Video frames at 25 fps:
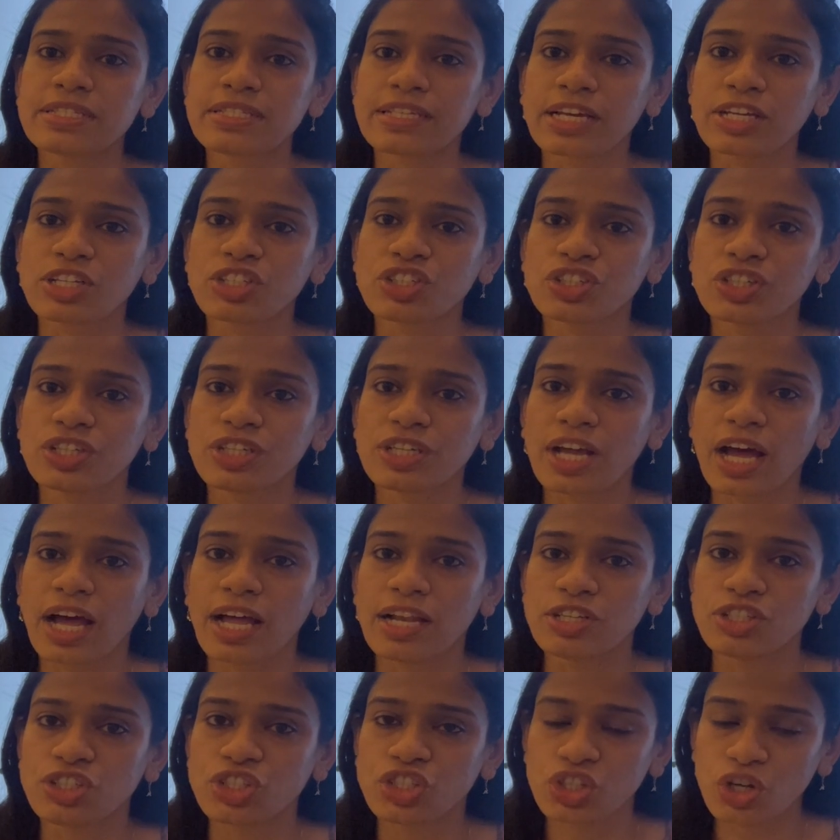section.
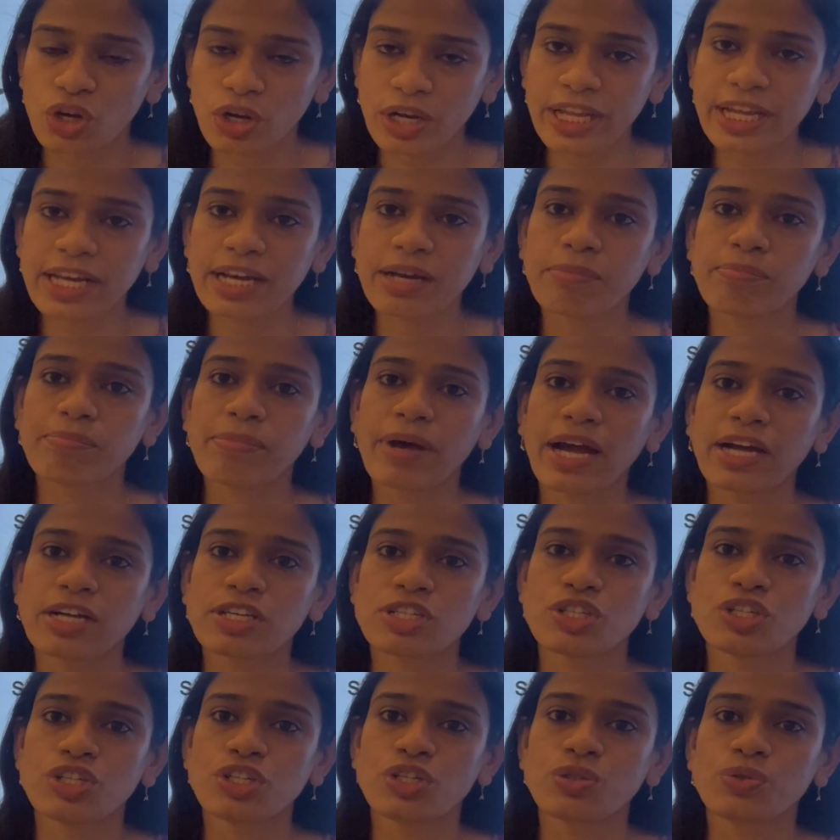I'll surely come back
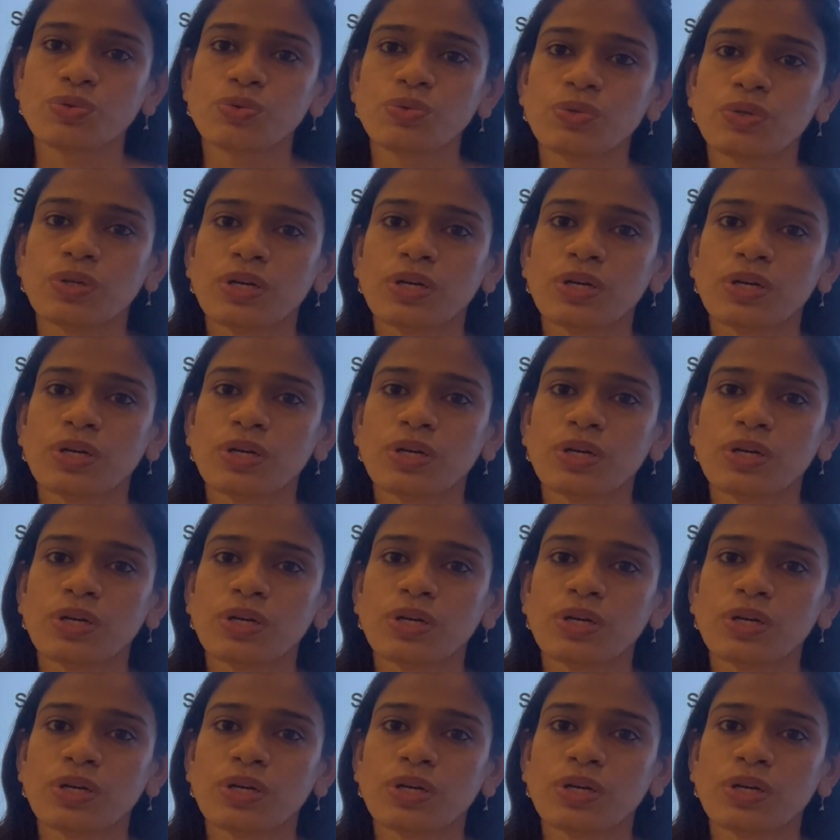to you.